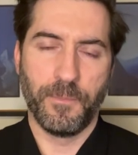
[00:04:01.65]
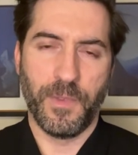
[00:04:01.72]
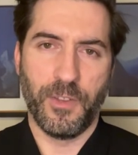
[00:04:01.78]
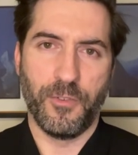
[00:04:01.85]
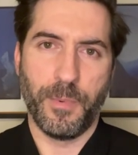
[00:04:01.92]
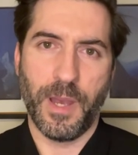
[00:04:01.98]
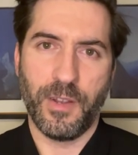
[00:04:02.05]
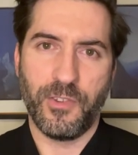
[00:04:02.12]

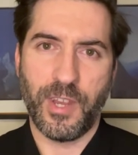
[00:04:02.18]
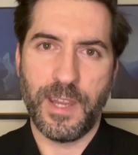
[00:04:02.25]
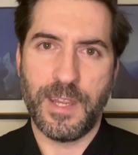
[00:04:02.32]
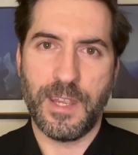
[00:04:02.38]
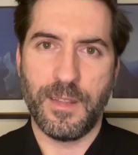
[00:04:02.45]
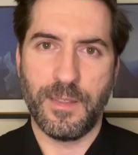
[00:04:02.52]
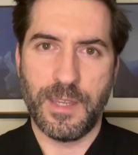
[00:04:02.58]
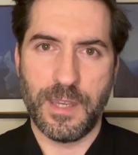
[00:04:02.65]
It's about
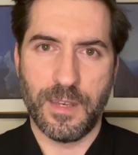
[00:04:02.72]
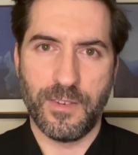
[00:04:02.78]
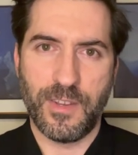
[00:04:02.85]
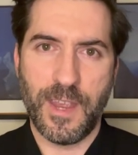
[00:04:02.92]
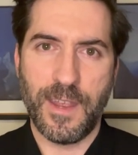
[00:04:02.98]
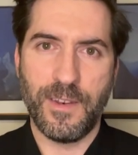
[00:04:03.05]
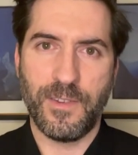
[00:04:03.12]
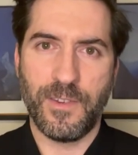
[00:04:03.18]
taking the
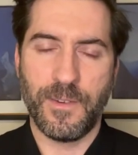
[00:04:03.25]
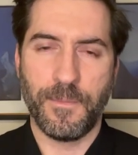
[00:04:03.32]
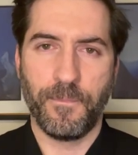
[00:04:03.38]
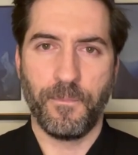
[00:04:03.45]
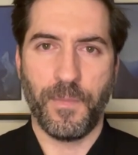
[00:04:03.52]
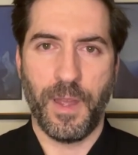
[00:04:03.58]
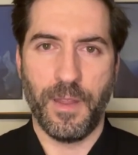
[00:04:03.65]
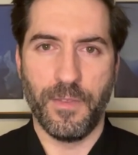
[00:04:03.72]
intent
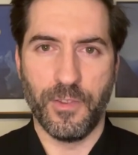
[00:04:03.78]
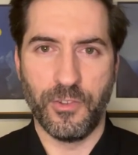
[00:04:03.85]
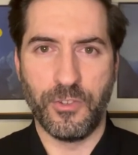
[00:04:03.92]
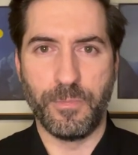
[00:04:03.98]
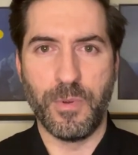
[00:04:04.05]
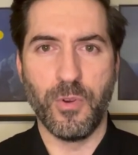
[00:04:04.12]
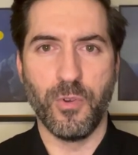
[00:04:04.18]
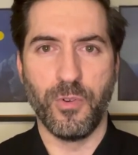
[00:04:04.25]
and the
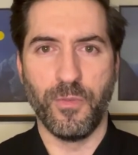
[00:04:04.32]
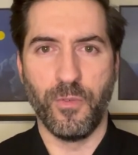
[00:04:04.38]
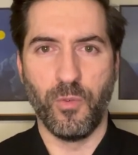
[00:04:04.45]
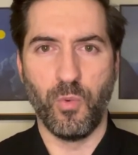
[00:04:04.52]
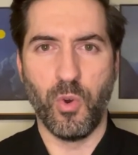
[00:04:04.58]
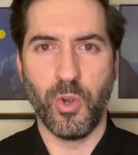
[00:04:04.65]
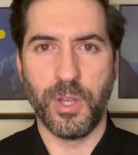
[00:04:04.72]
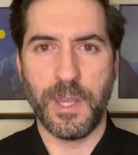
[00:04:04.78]
spirit of the
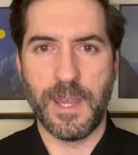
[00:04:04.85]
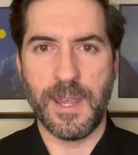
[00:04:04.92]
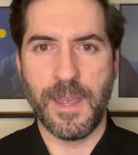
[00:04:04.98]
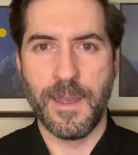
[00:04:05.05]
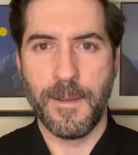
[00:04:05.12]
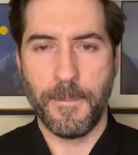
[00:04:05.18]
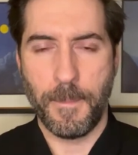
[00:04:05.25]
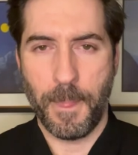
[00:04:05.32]
working
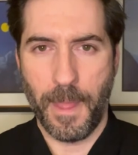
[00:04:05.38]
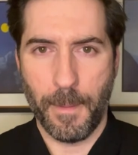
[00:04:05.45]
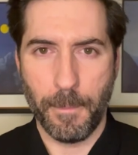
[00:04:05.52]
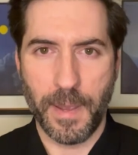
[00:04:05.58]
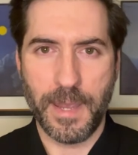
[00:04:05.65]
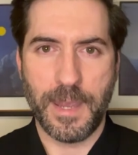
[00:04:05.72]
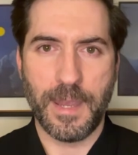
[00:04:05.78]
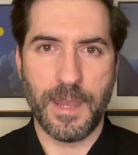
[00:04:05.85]
and
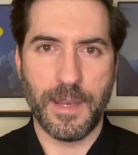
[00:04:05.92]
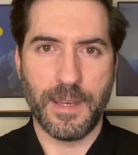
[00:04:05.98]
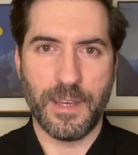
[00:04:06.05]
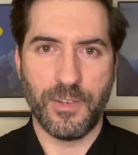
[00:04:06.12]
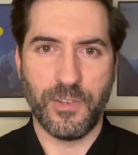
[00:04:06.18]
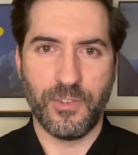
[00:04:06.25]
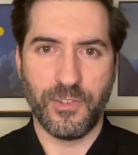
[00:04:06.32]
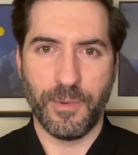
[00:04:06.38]
making it
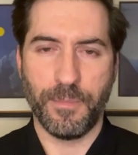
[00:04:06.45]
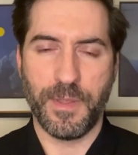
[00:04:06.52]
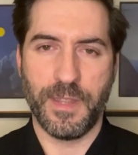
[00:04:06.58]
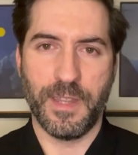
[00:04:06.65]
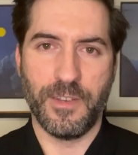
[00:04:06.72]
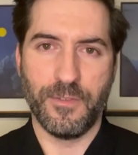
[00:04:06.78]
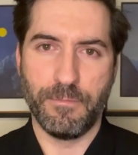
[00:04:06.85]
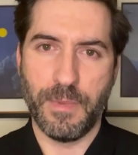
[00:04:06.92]
into something
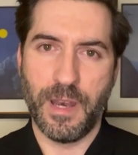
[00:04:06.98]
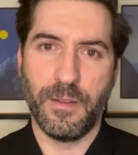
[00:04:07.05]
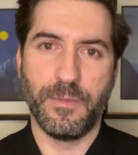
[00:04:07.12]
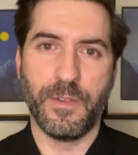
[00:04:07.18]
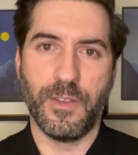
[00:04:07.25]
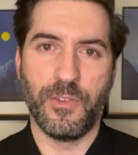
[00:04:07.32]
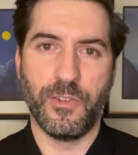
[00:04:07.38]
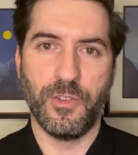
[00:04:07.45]
that is
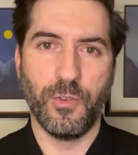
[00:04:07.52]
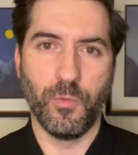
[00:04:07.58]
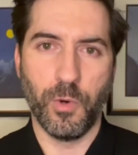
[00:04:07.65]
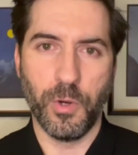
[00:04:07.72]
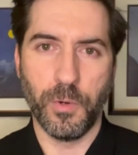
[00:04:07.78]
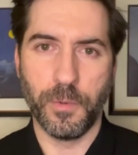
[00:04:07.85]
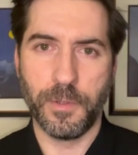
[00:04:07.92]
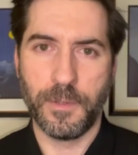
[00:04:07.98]
manifest in the
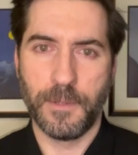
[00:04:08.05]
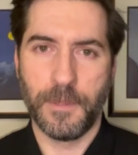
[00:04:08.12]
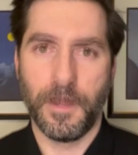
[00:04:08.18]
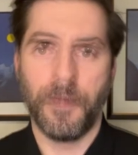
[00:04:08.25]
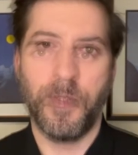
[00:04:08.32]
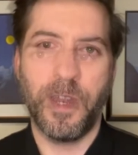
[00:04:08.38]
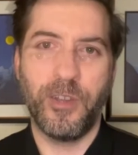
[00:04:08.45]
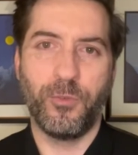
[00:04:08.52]
world.
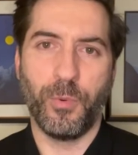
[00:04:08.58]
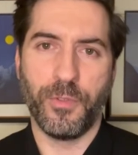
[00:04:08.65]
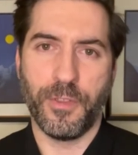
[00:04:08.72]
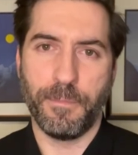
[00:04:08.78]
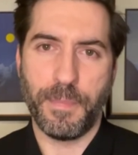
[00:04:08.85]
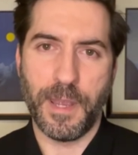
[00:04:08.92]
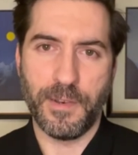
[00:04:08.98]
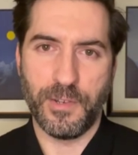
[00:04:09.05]
That is what the
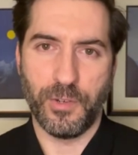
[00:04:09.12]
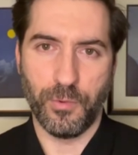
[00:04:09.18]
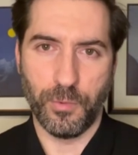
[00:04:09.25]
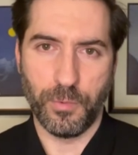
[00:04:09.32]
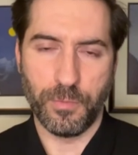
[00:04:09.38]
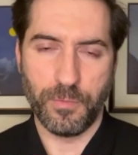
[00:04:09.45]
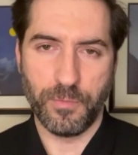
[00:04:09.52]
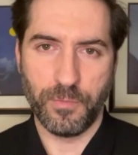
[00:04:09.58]

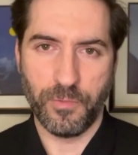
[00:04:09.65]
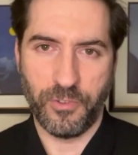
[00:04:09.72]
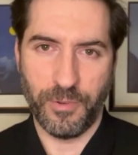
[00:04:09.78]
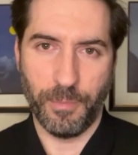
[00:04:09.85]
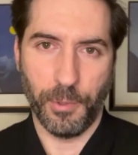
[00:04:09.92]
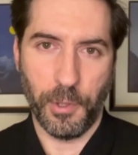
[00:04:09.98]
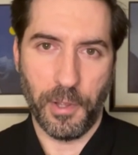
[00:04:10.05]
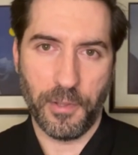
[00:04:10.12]
pentacle
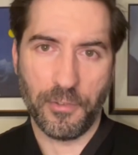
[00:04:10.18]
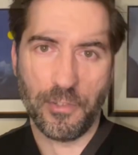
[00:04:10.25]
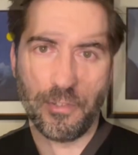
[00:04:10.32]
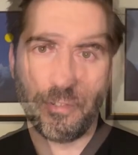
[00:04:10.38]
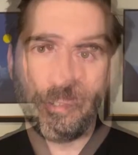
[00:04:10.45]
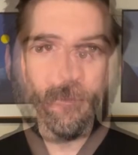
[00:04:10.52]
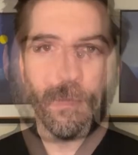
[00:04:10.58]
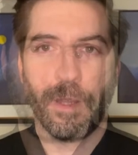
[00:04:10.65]

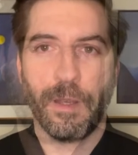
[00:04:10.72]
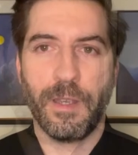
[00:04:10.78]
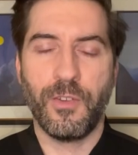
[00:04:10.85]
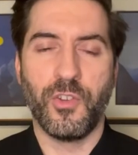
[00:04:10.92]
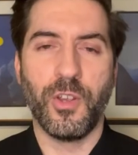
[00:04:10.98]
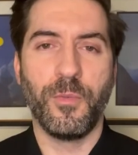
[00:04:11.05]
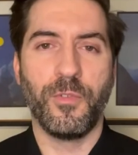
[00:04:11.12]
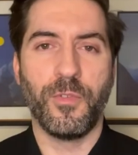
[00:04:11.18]
symbolizes. Uh, in
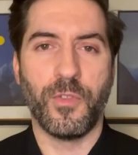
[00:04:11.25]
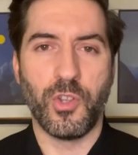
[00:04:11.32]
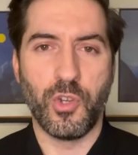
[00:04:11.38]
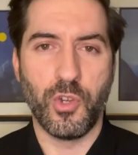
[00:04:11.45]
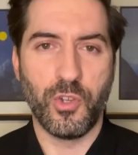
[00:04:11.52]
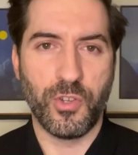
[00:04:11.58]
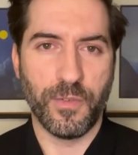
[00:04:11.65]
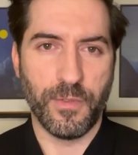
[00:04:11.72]
terms of the
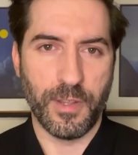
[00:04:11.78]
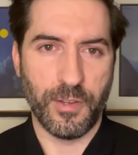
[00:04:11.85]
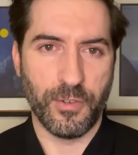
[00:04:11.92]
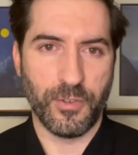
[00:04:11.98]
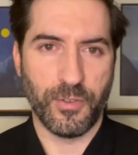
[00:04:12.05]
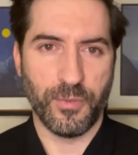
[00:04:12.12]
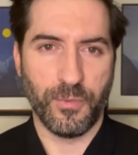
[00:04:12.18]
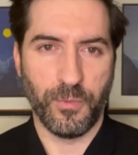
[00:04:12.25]
use of
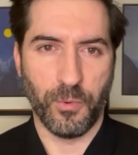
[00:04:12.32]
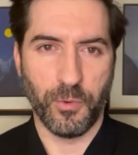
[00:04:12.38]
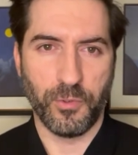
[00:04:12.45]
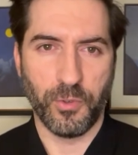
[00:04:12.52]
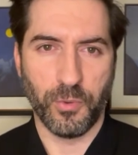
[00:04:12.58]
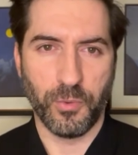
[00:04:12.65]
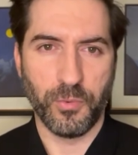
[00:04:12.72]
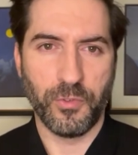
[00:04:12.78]
these four
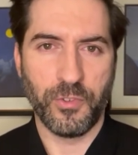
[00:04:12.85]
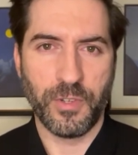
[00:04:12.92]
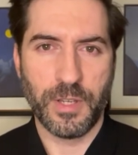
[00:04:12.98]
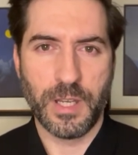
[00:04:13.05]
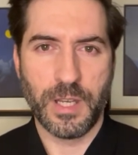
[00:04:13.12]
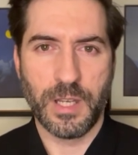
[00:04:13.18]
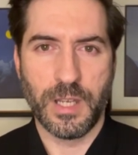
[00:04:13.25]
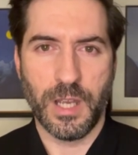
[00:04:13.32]
tools,
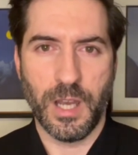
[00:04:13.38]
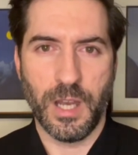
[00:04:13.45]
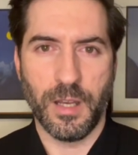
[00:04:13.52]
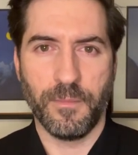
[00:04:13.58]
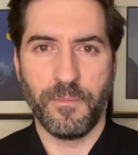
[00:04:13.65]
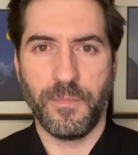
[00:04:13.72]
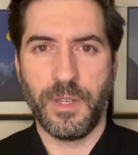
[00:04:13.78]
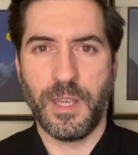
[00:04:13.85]

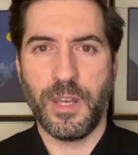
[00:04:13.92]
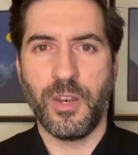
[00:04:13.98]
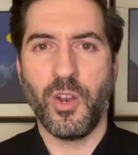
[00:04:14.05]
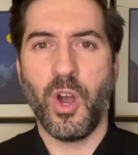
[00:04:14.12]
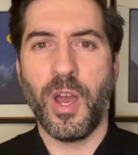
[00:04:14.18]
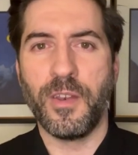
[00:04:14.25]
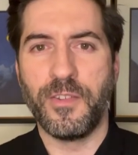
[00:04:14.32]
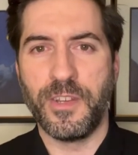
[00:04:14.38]
uh, in an
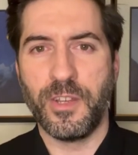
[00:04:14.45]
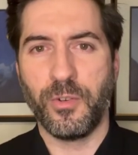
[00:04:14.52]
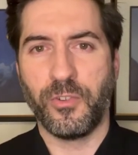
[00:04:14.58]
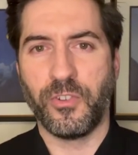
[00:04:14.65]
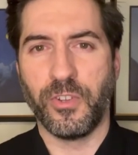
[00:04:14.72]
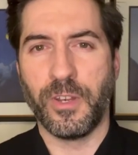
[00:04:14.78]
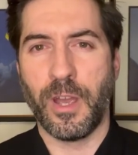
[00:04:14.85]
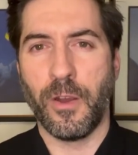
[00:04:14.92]
ideal
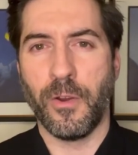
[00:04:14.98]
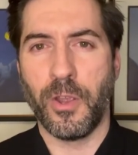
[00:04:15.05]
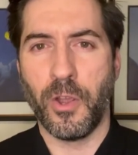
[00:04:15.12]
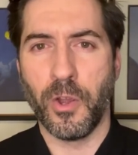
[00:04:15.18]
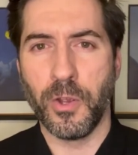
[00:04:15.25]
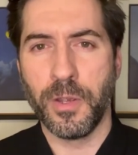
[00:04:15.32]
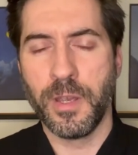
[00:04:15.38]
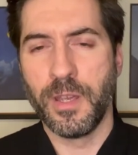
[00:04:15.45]

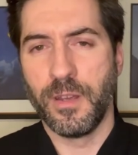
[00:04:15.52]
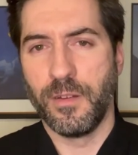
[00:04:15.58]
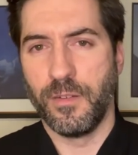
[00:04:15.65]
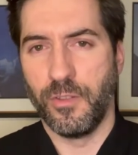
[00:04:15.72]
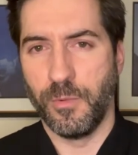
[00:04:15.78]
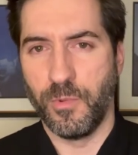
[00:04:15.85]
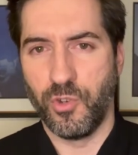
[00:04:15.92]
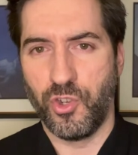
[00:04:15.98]
scenario,
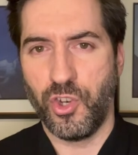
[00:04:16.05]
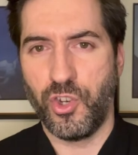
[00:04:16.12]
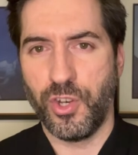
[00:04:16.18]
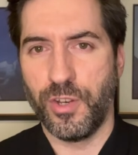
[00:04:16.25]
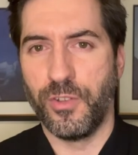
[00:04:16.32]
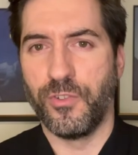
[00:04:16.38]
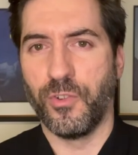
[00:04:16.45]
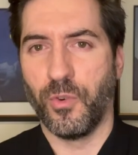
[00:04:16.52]
the magician
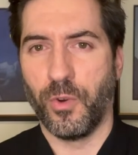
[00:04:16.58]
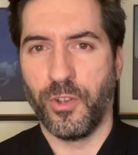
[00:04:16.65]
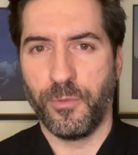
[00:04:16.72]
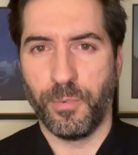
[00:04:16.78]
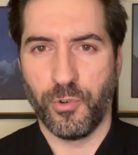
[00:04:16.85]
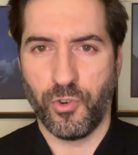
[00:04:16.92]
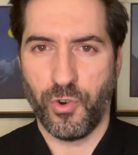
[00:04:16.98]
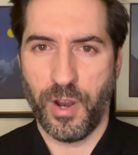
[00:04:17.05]
is always
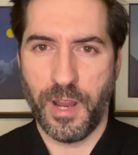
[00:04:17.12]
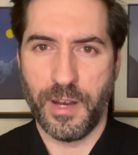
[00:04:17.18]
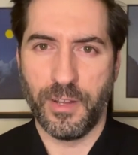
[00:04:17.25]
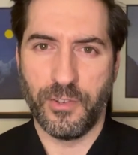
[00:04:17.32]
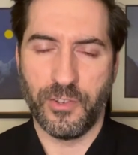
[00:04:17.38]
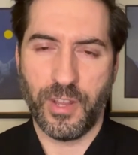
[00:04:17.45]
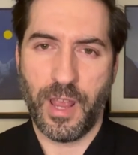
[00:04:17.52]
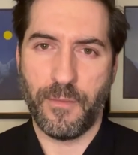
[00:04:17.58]
portrayed
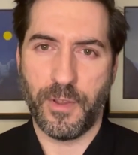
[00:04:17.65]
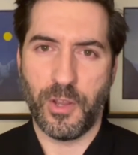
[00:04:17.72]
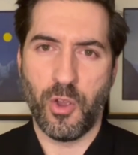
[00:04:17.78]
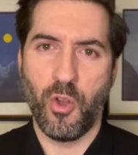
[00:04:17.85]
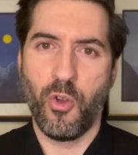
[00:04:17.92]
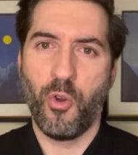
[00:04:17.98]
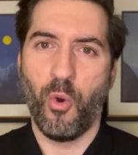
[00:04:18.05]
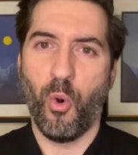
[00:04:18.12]
as having
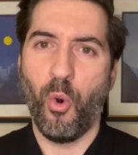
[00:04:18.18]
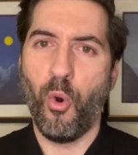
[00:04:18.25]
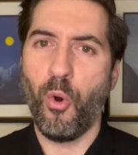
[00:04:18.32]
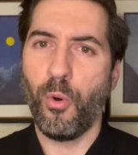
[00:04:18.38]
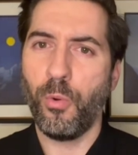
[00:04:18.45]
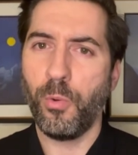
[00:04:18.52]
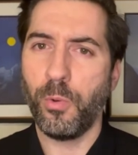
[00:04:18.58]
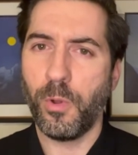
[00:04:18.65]

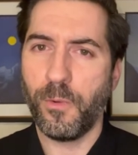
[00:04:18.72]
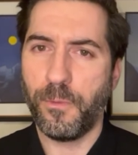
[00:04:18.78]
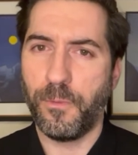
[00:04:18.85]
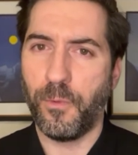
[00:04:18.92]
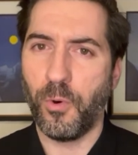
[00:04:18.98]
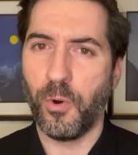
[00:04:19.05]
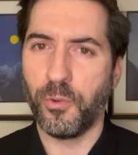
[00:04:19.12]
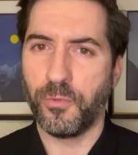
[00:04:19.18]
all
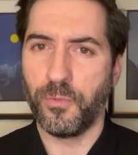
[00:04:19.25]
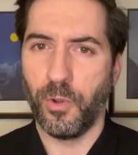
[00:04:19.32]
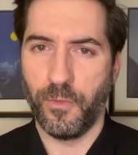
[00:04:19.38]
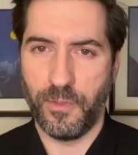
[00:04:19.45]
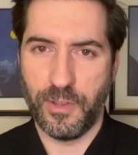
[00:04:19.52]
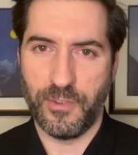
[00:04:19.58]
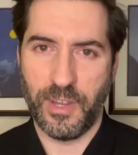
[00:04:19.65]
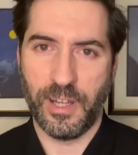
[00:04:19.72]
four of
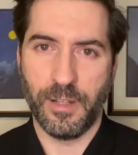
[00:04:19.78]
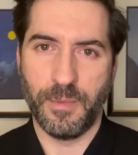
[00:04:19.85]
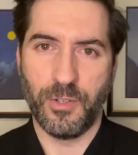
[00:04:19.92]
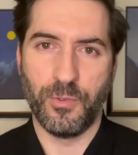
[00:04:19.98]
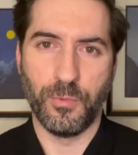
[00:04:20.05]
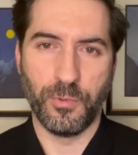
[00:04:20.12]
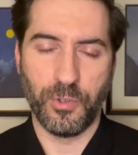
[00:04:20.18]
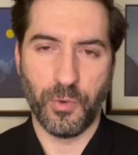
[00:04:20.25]
these
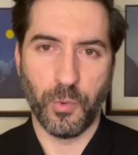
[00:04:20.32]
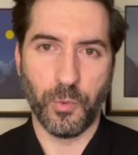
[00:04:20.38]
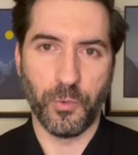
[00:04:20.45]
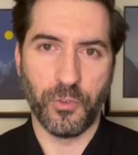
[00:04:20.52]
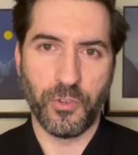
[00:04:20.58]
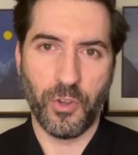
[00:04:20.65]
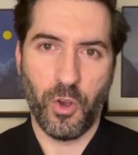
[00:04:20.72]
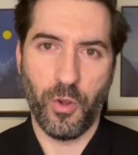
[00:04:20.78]
elemental
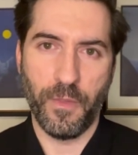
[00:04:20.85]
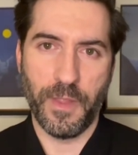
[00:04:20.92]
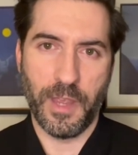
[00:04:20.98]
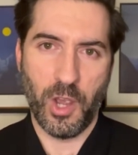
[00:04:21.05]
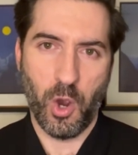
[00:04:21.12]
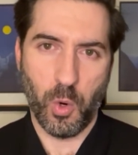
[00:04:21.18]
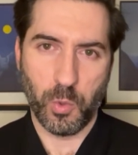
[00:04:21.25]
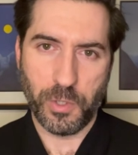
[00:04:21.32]
tools on
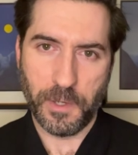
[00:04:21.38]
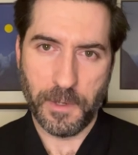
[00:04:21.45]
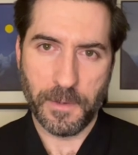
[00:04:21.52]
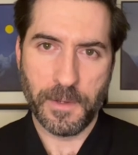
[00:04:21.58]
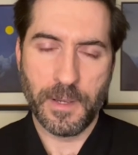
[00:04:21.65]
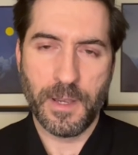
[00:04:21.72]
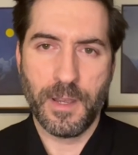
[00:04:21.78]
their altar.